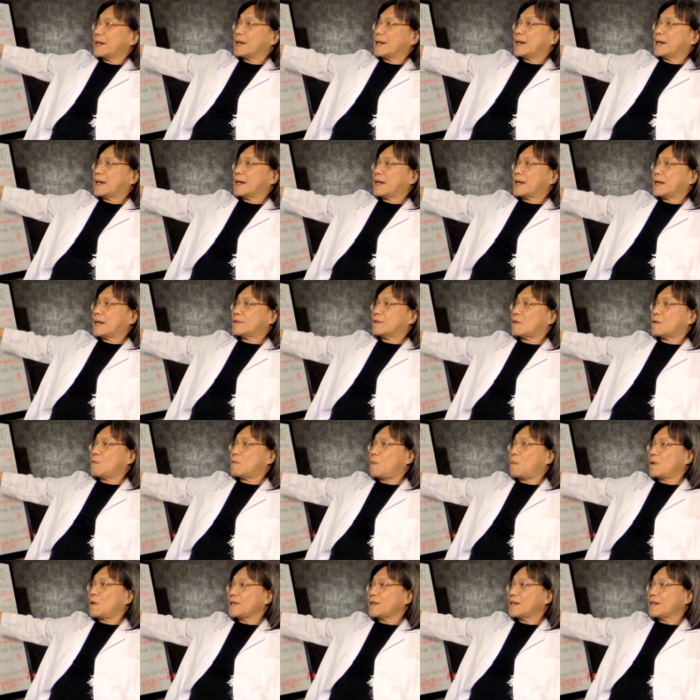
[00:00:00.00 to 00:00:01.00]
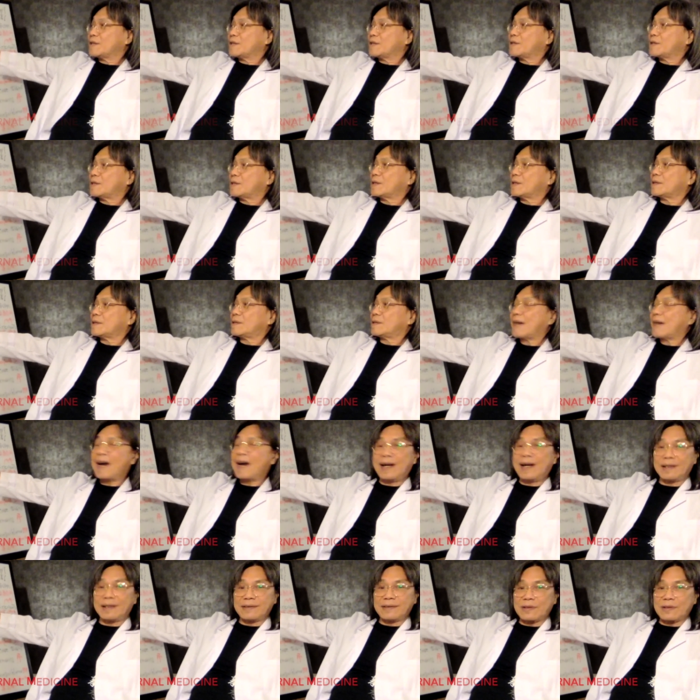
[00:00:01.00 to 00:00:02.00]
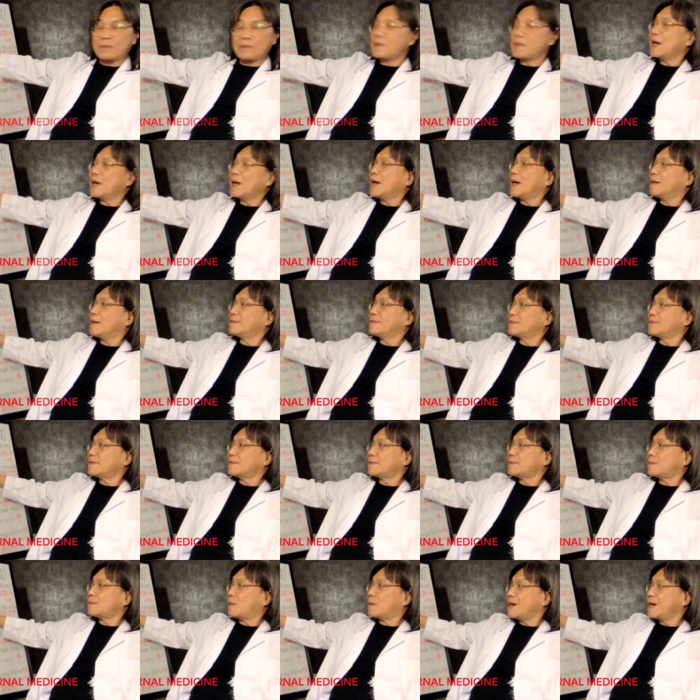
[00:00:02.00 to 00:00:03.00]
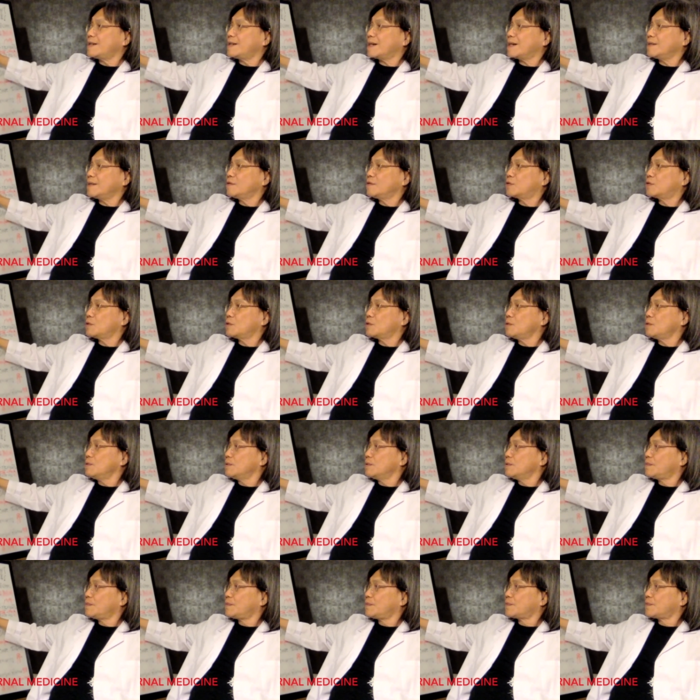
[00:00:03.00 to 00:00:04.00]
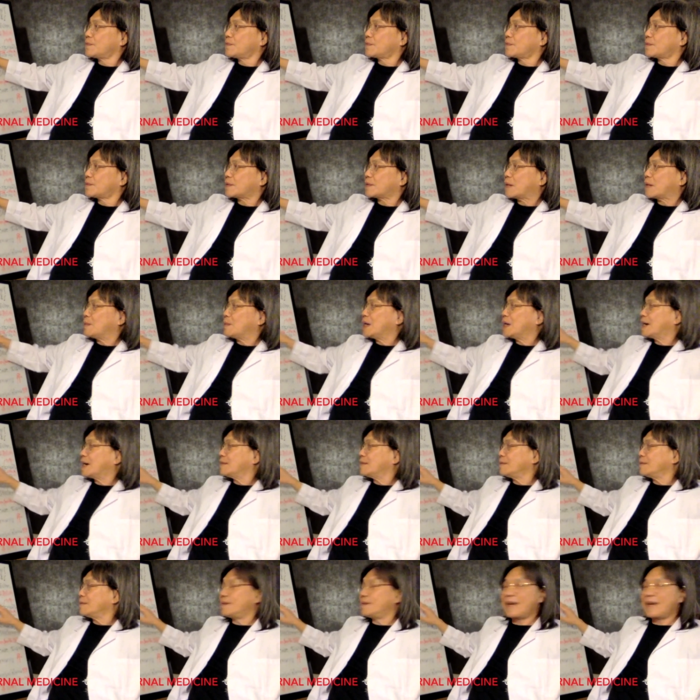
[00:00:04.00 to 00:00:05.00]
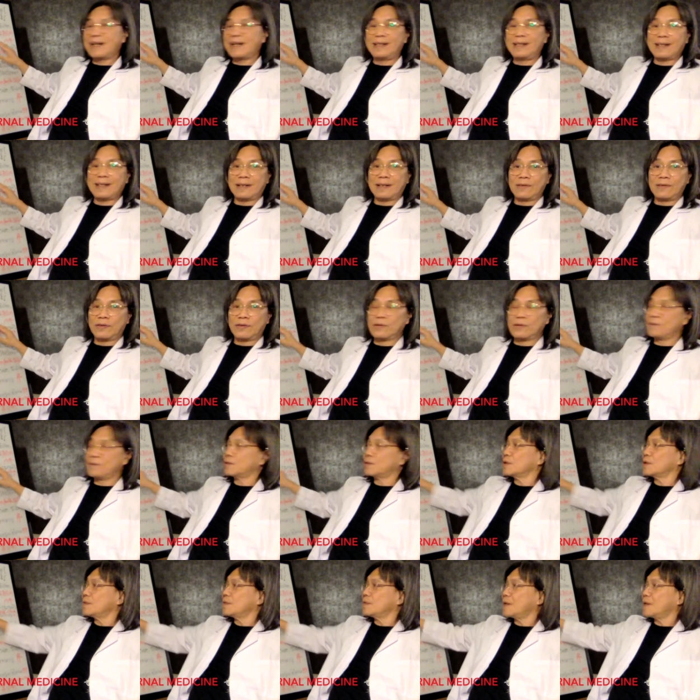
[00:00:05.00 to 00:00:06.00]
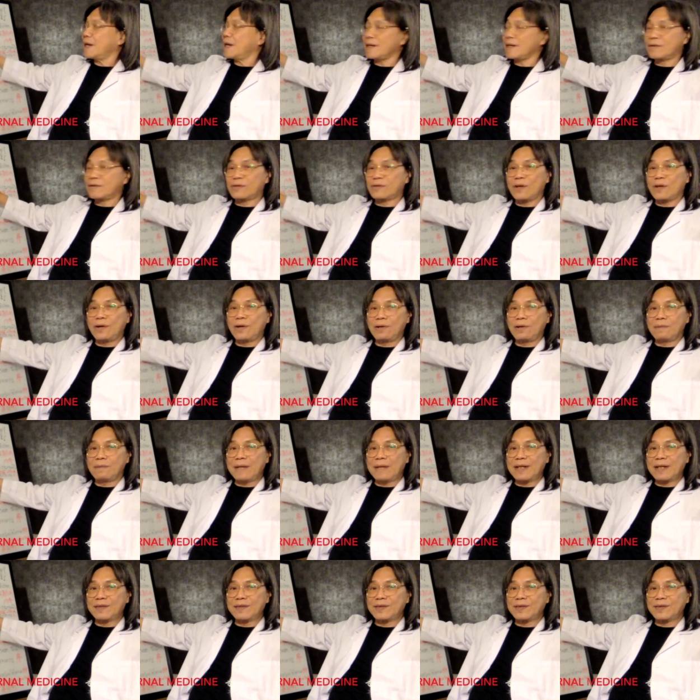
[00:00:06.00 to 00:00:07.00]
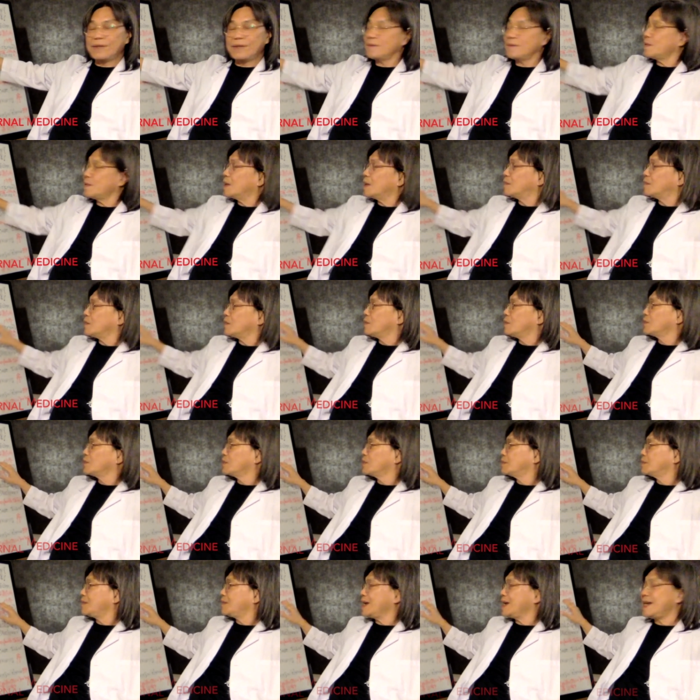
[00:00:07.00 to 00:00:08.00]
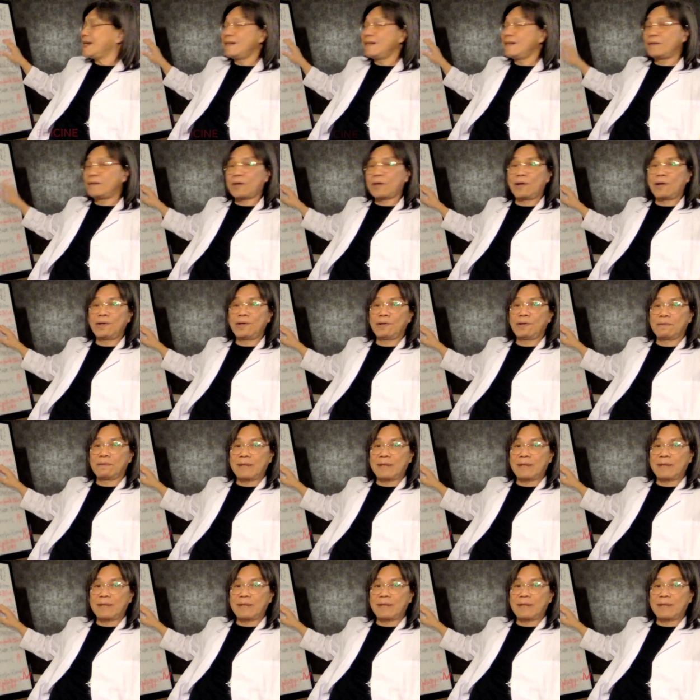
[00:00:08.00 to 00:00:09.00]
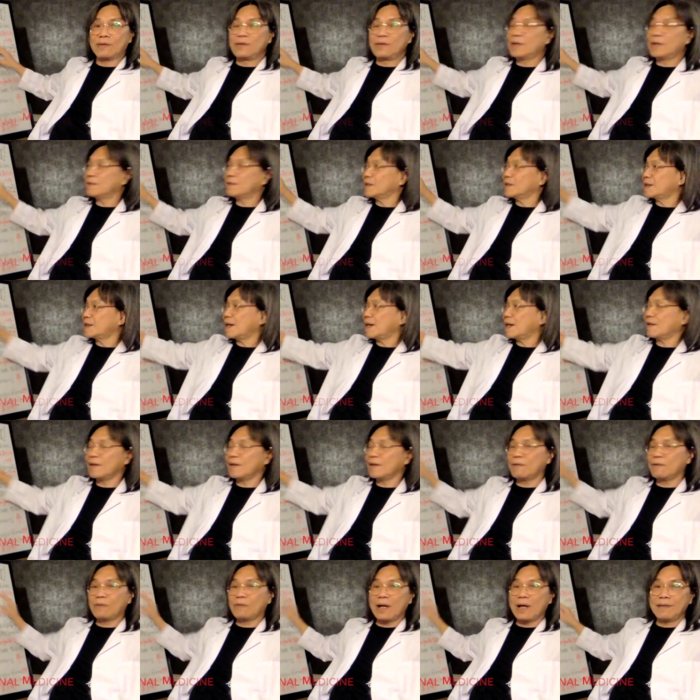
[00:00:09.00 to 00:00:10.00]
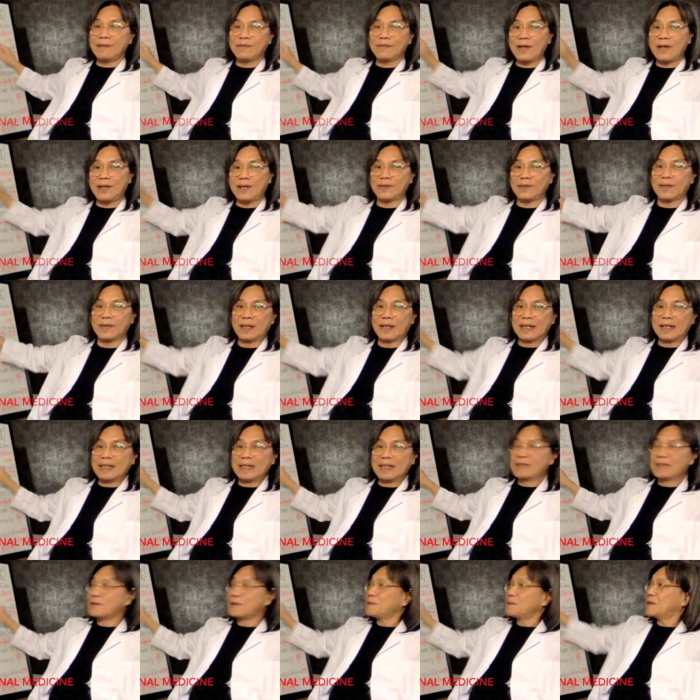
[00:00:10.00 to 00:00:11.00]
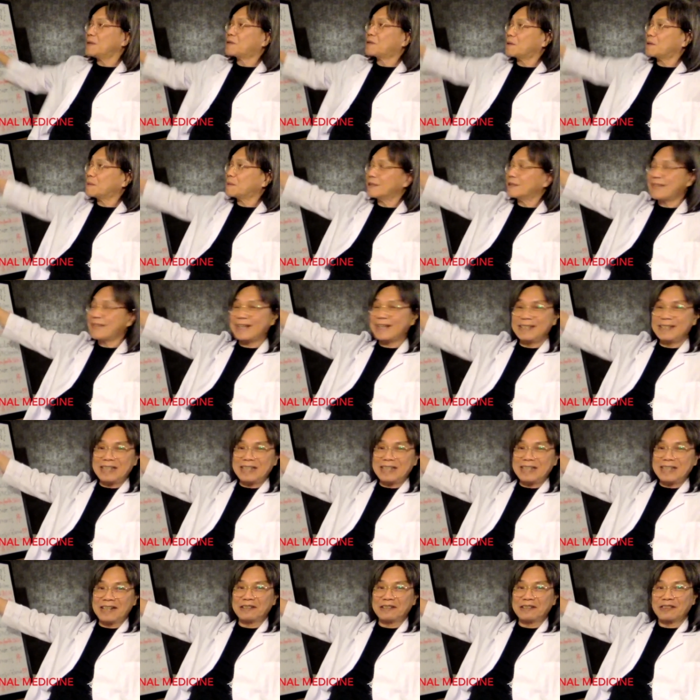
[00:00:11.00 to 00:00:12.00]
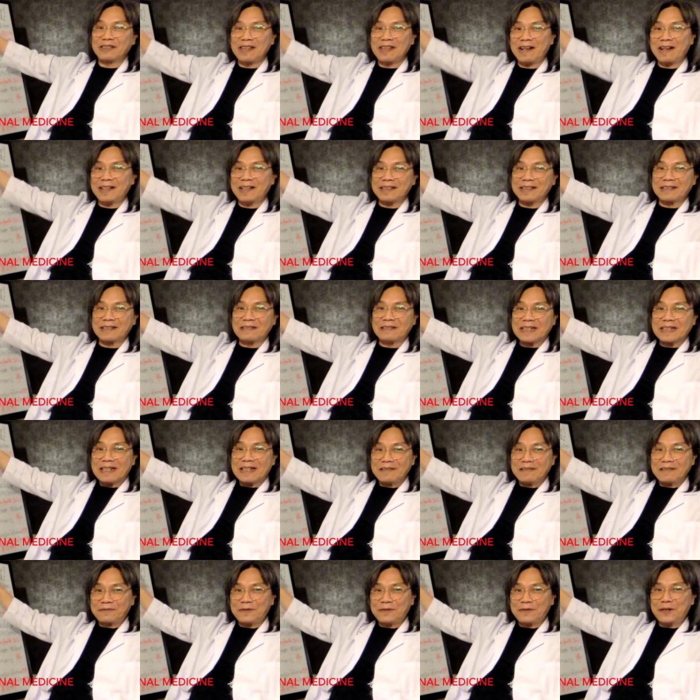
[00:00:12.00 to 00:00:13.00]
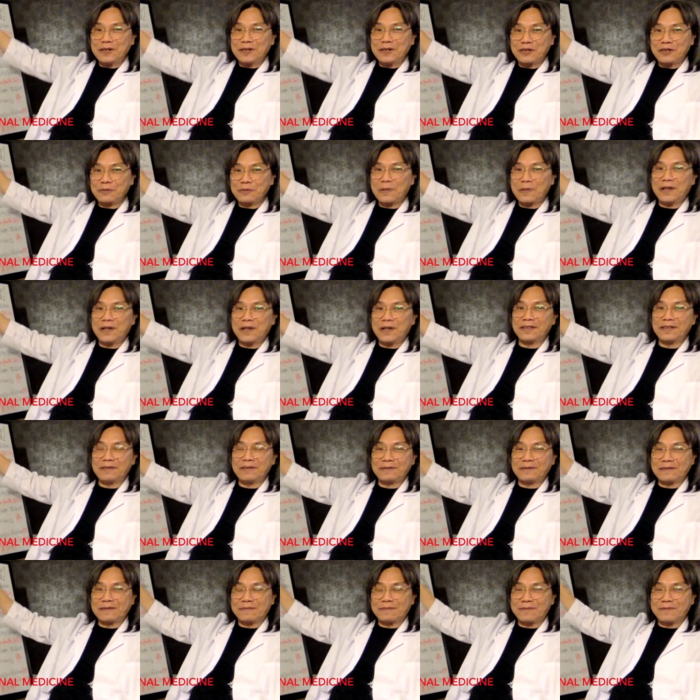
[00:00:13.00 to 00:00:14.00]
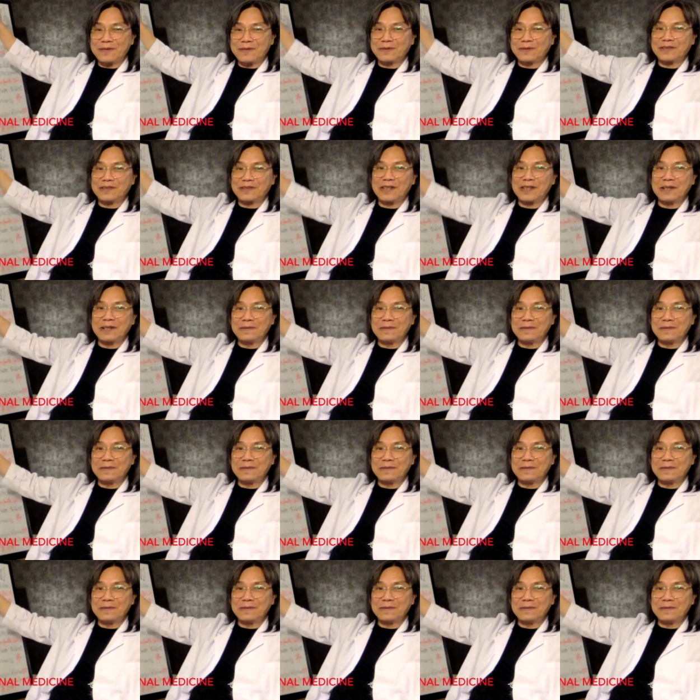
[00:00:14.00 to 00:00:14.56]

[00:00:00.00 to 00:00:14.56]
So what is Dan? So we have Wai Dan Su. Then we have Nai Dan Su. So we have external medicine. We have also internal medicine. You have to get that right first. So we are talking about DanTian, the Dan, the first word. If you still